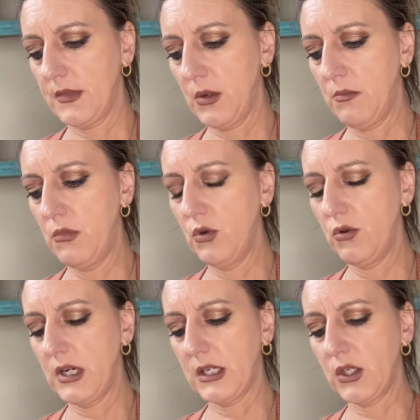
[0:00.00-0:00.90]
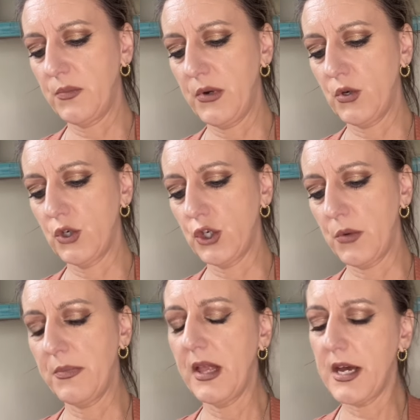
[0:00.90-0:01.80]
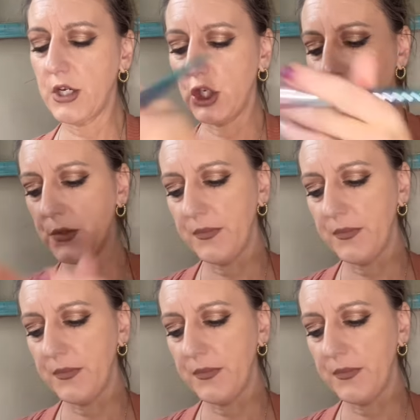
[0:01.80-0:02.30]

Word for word: Mood Exposure blush.